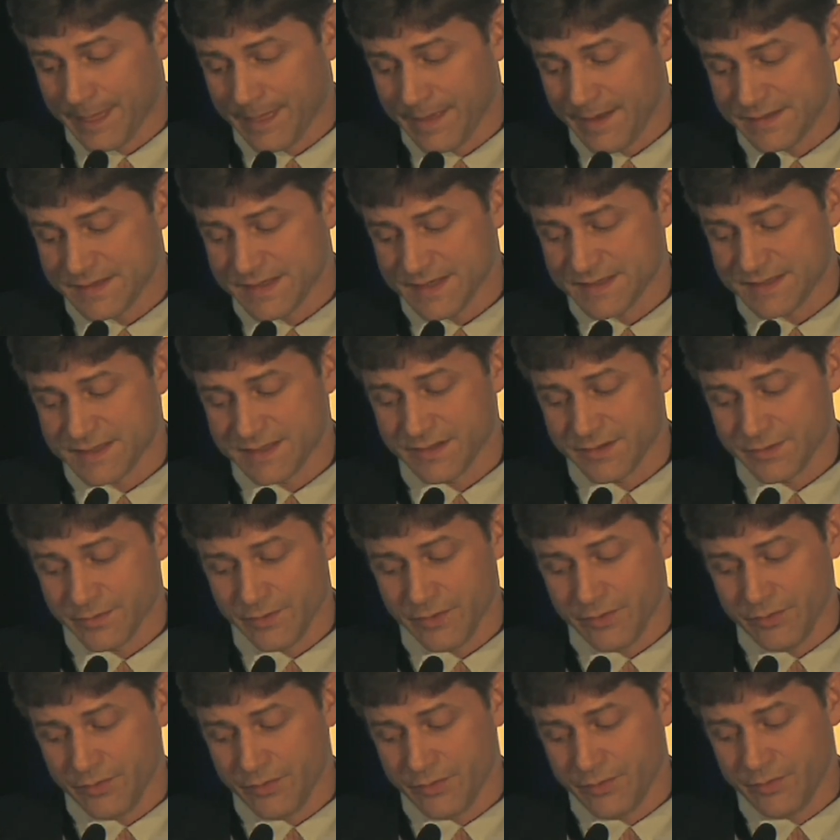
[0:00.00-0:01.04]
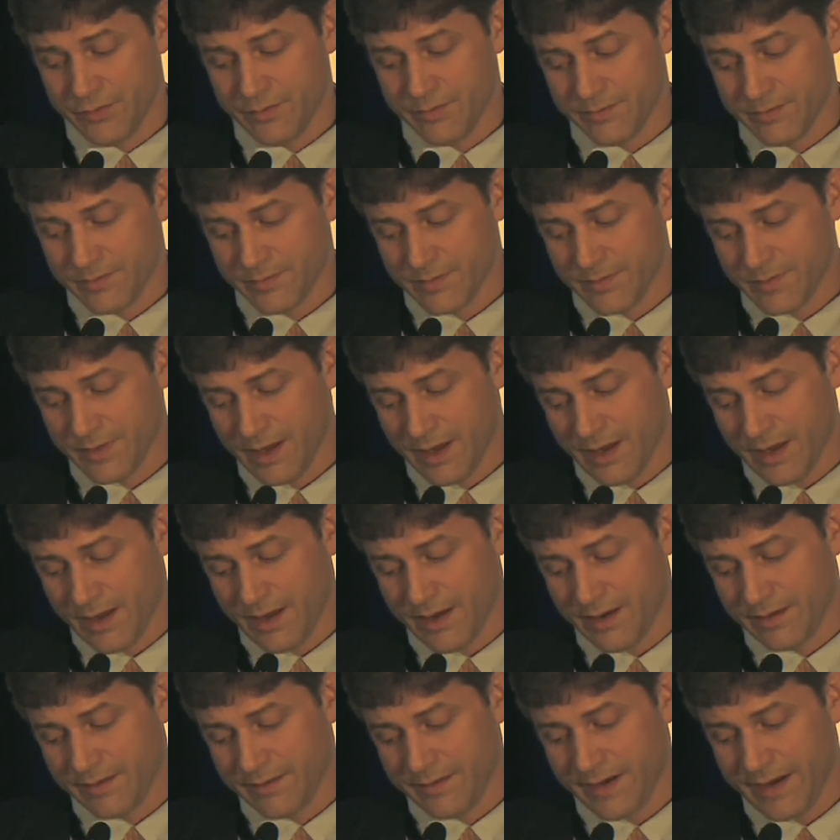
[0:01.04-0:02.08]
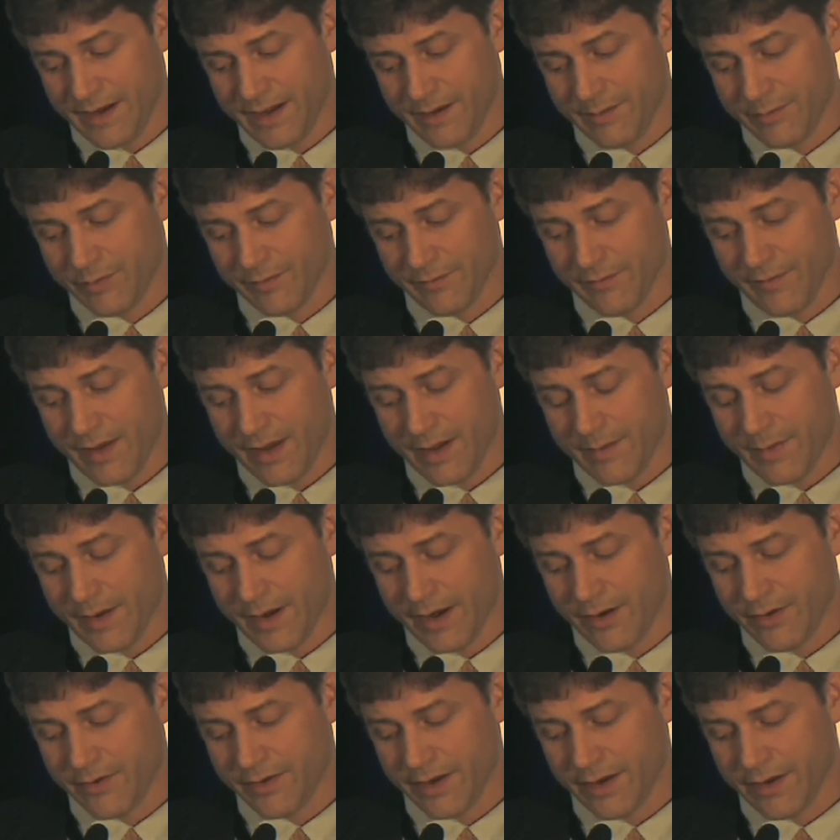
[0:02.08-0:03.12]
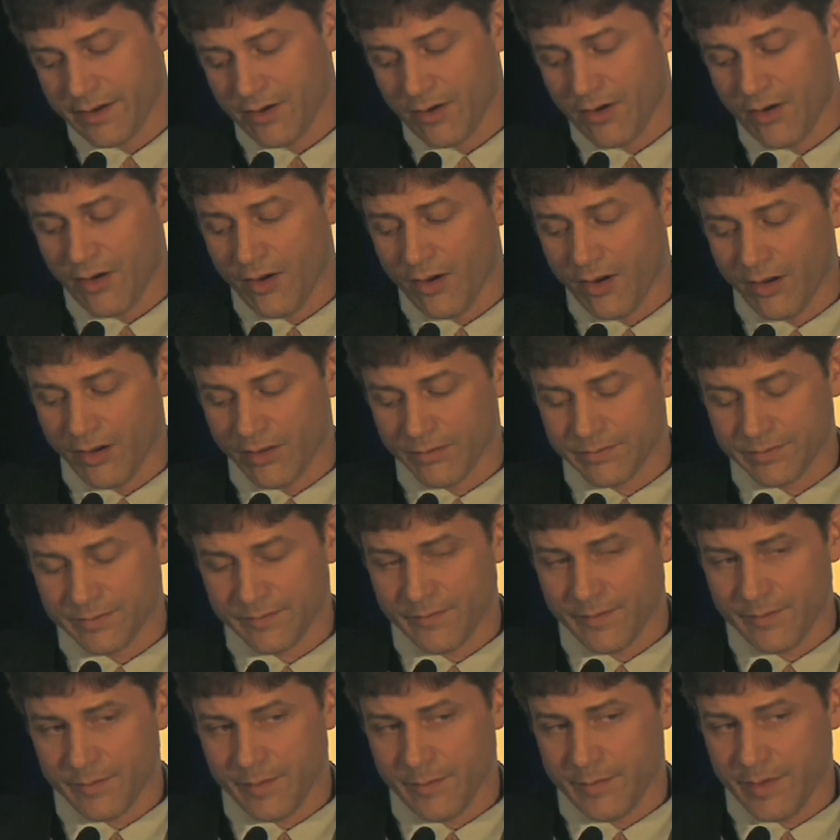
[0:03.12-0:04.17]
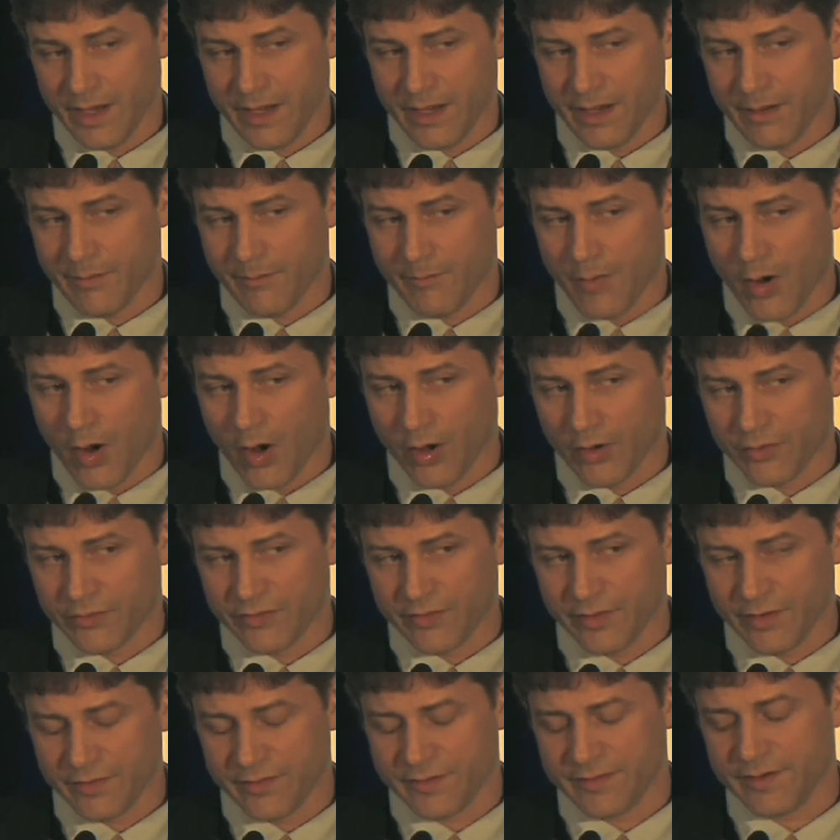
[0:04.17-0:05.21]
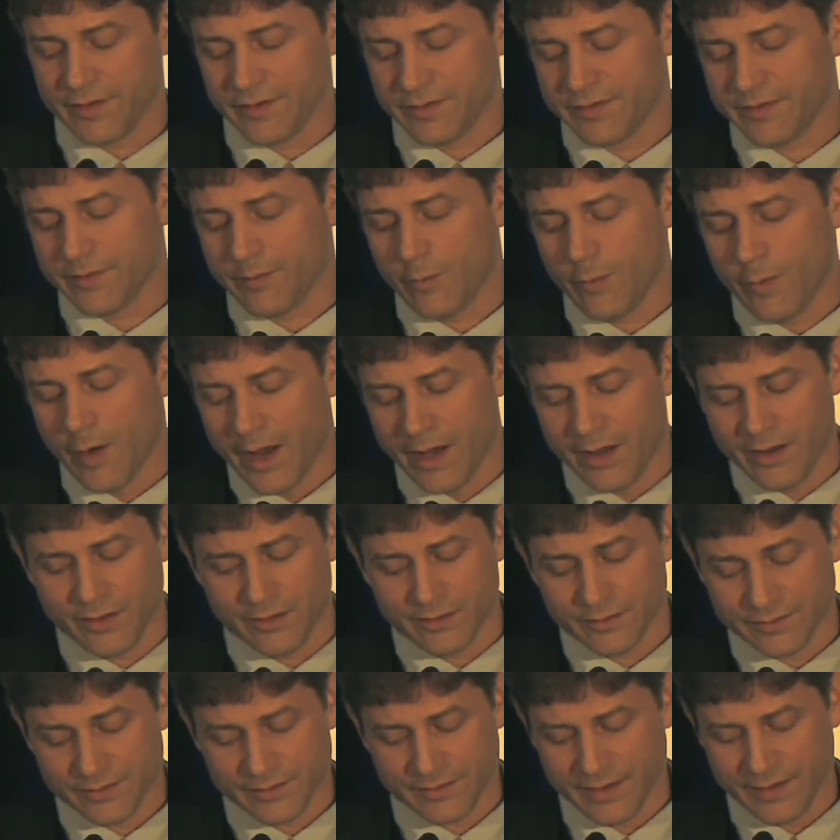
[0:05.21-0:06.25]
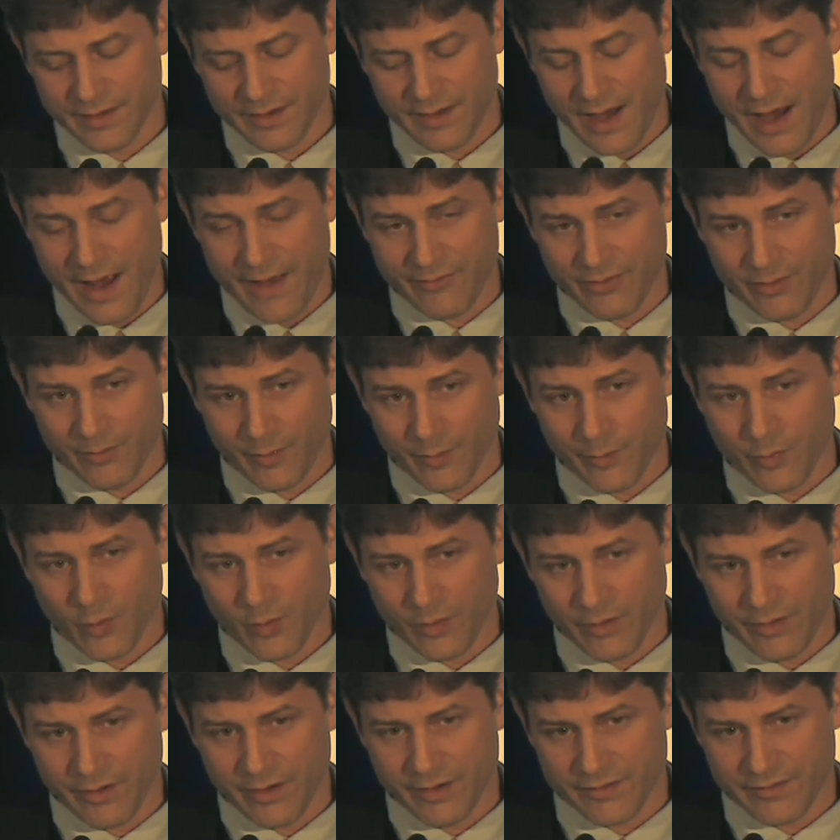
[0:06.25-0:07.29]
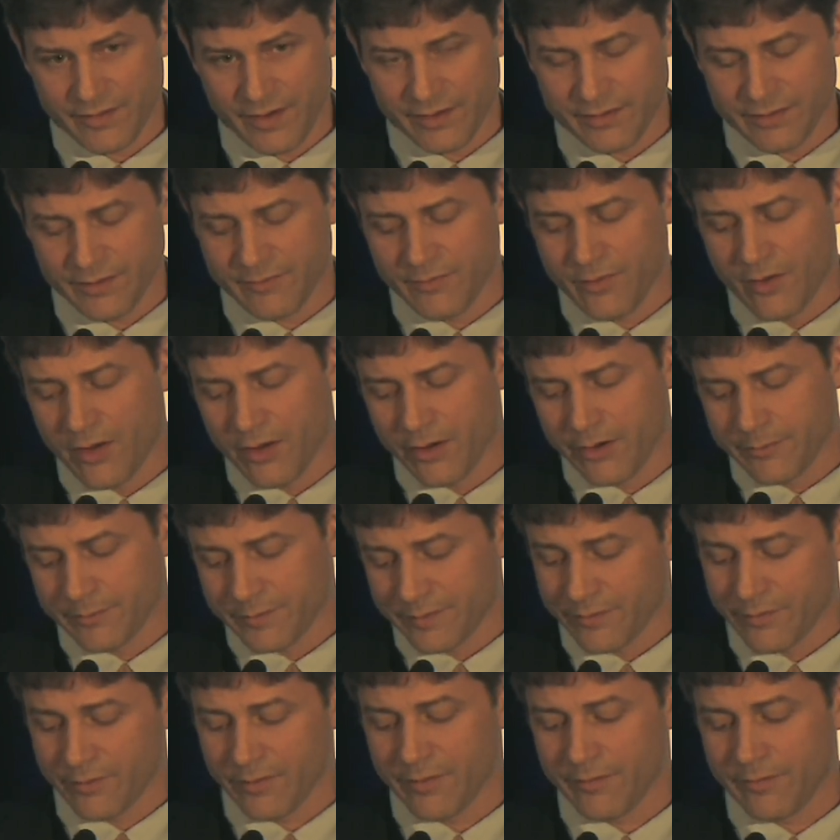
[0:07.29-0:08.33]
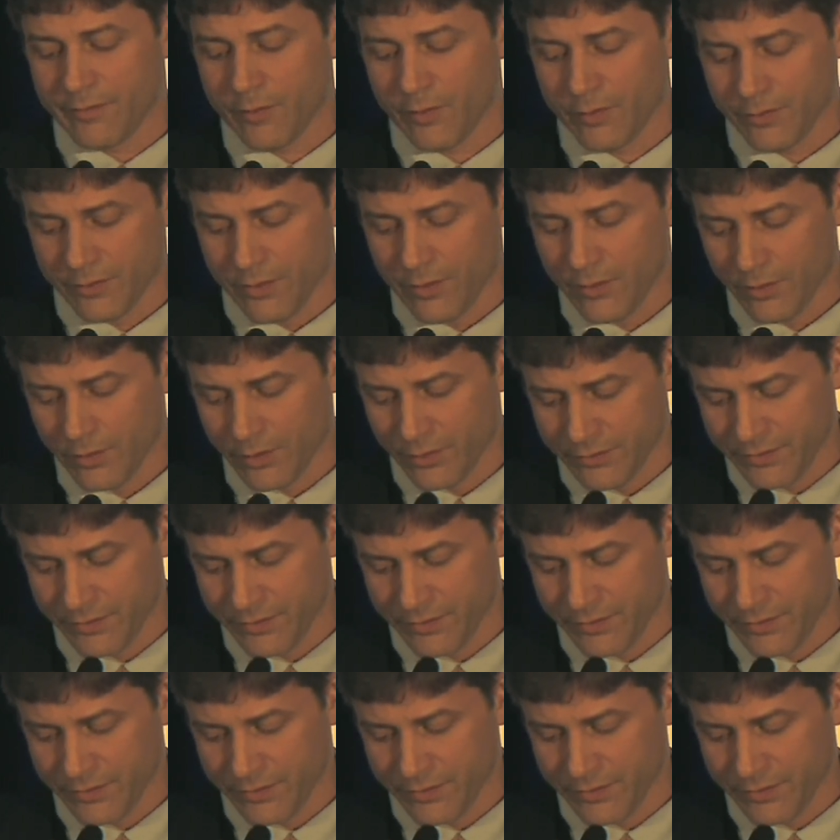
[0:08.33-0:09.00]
This is through data provided by ODNR from the beginning of March. There's still some wells that haven't reported injected volumes for the fourth quarter